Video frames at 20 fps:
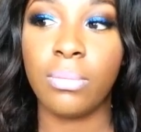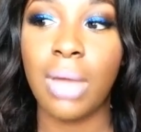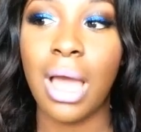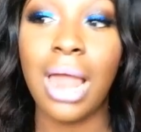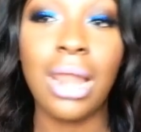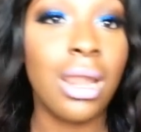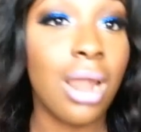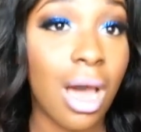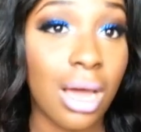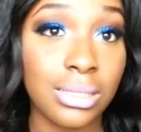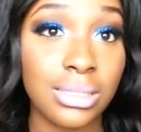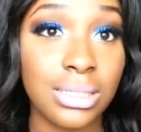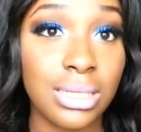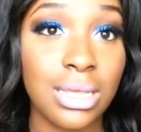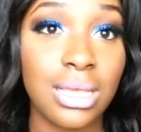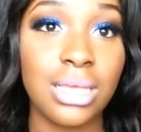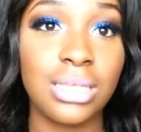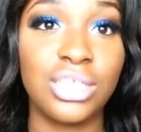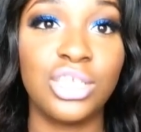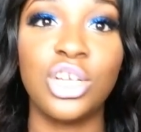a lot
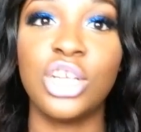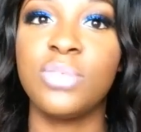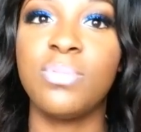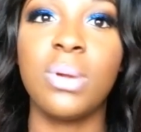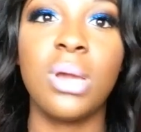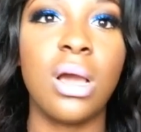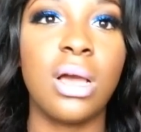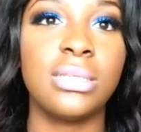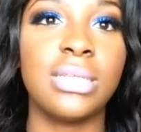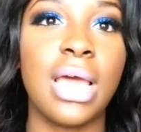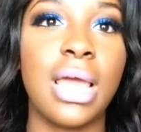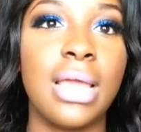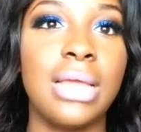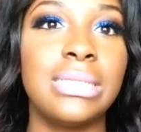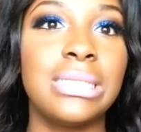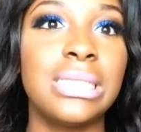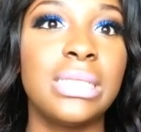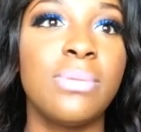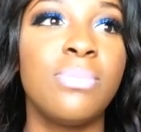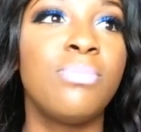is just because
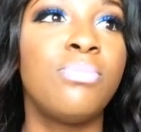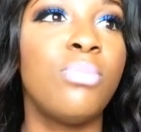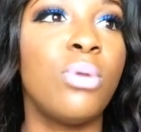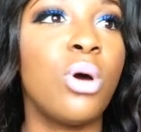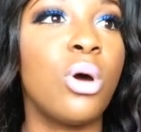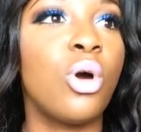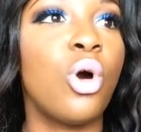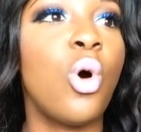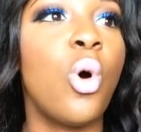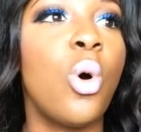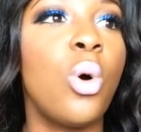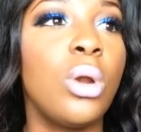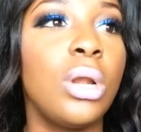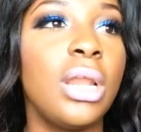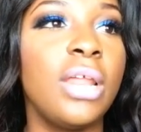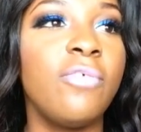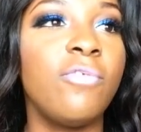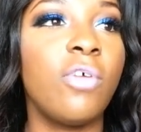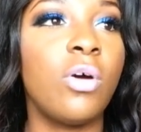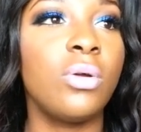it's the
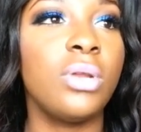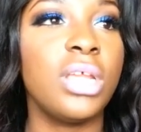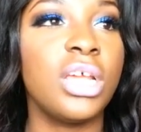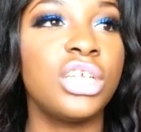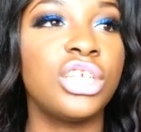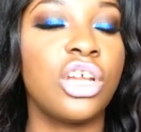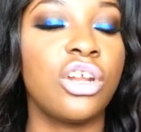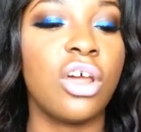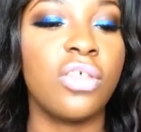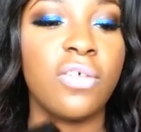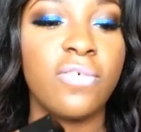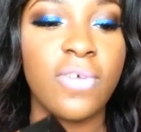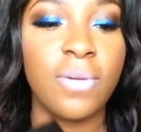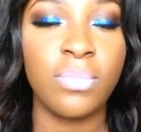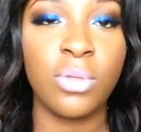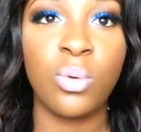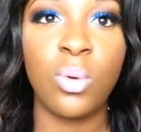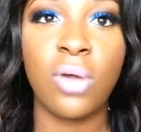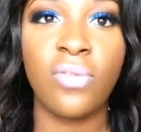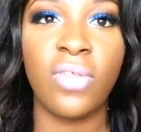only foundation other from
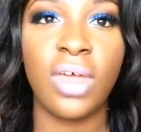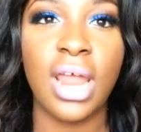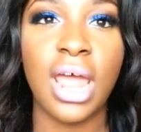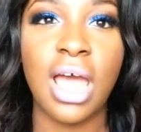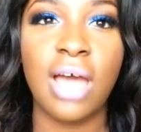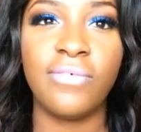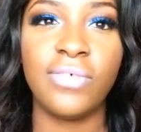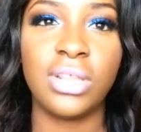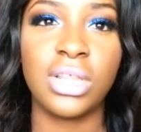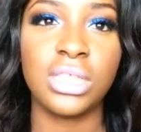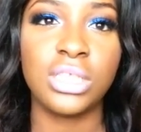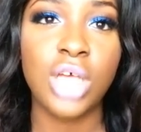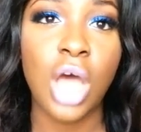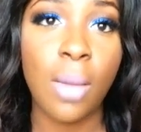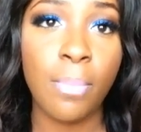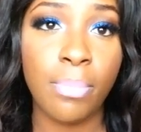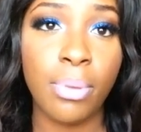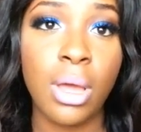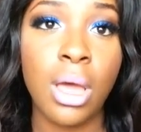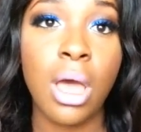the one that I have in the
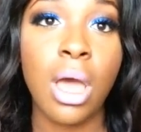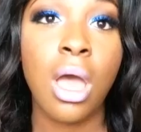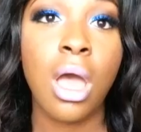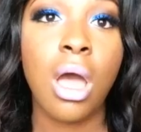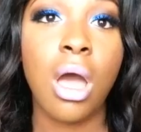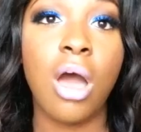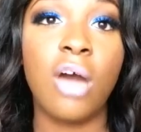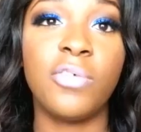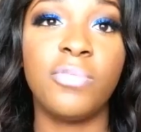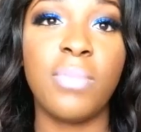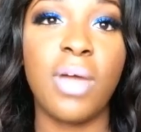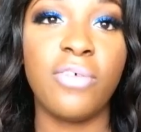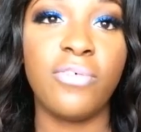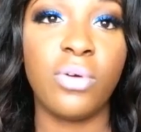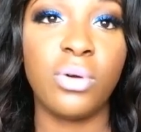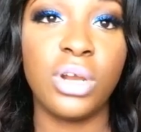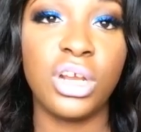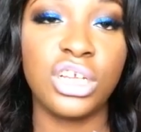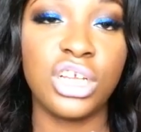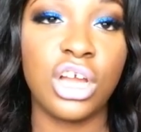top of my
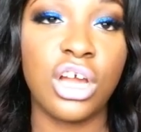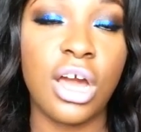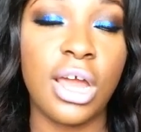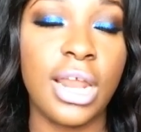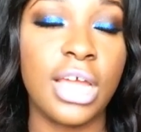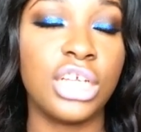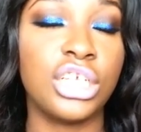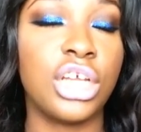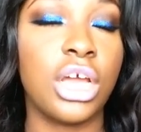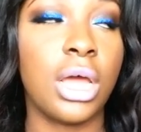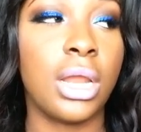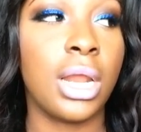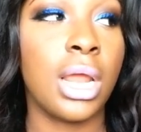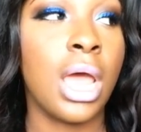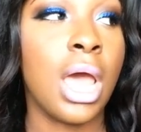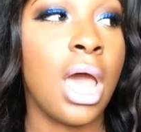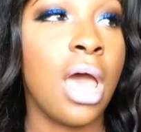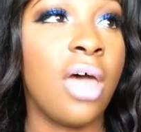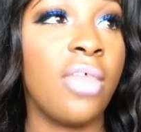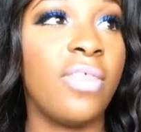foundation collection
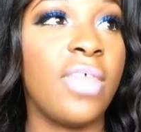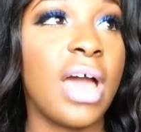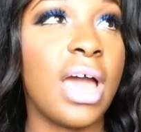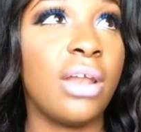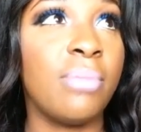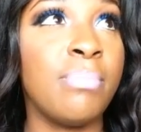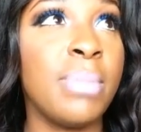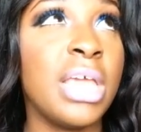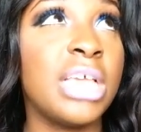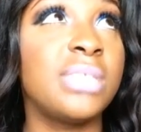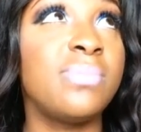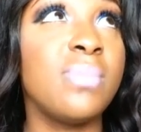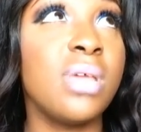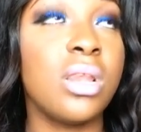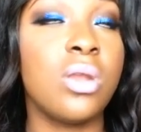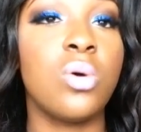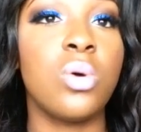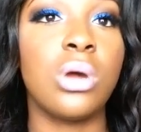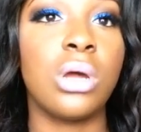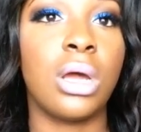that makes me
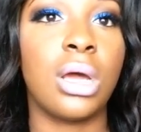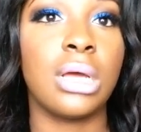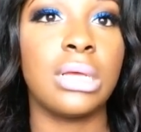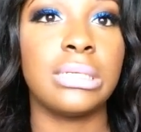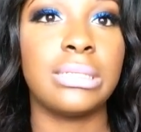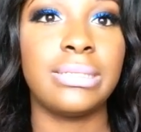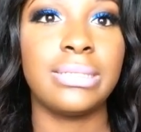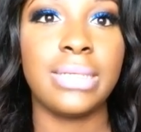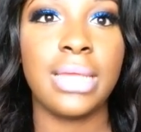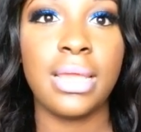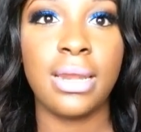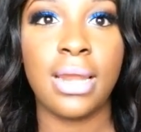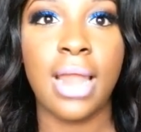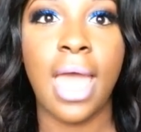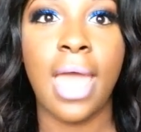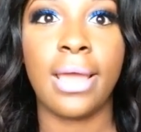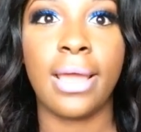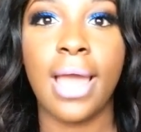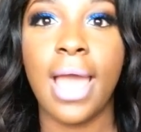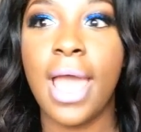look skin
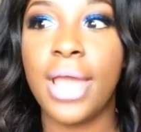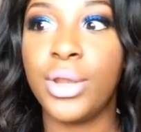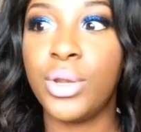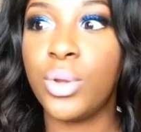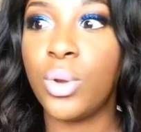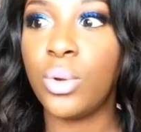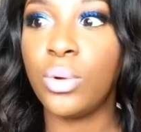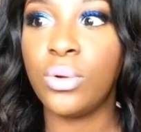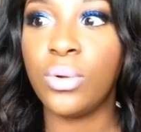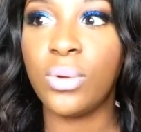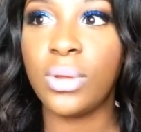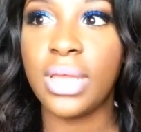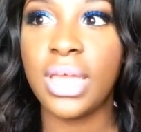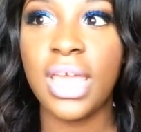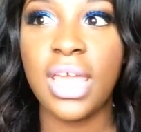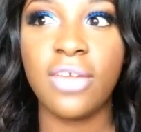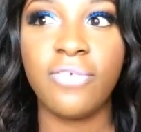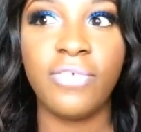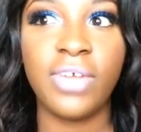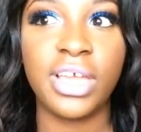like. I don't look
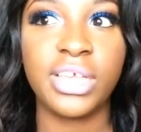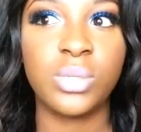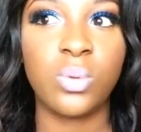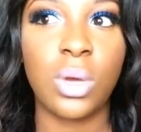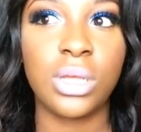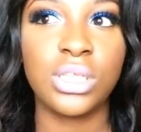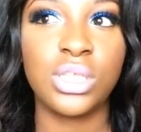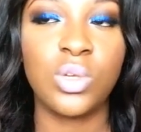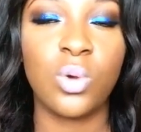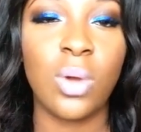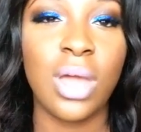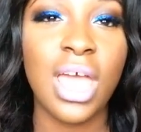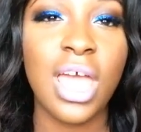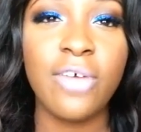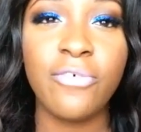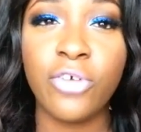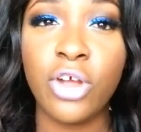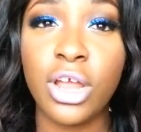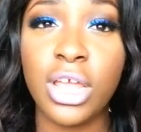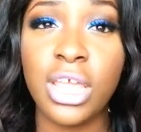cake face whatsoever.